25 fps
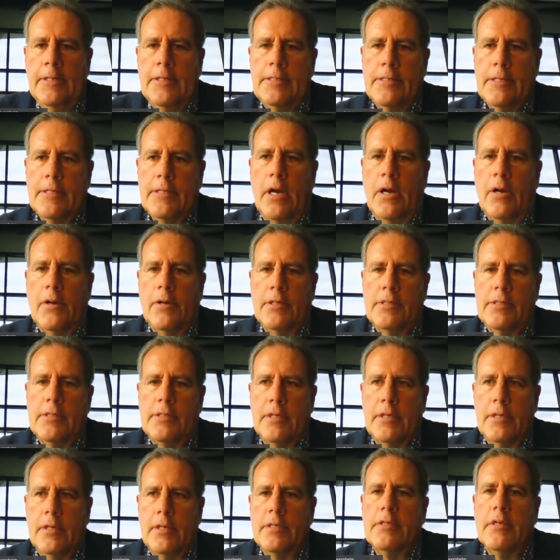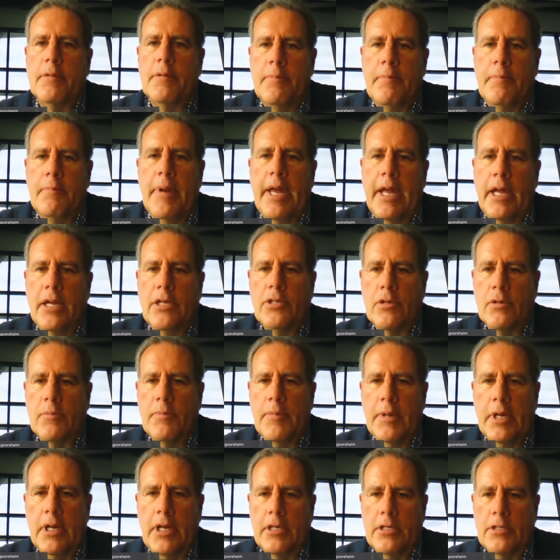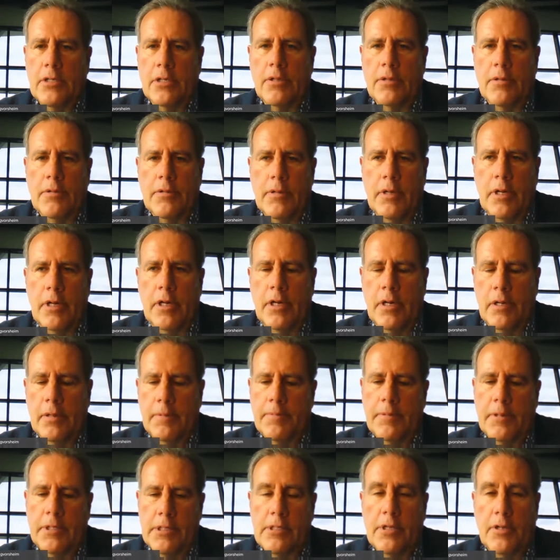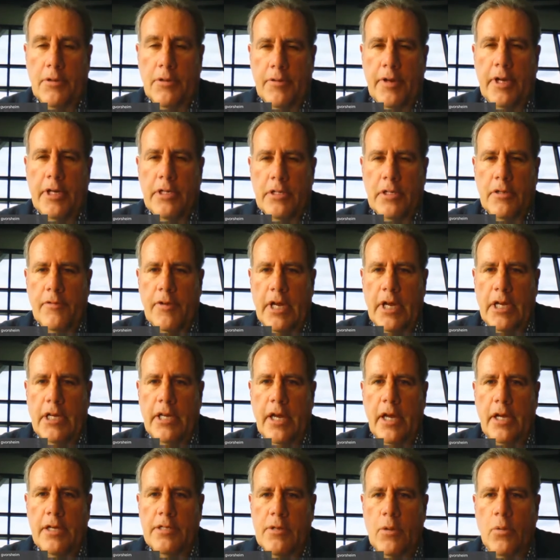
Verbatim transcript: So it's a, it's a major, major uh, consideration right now.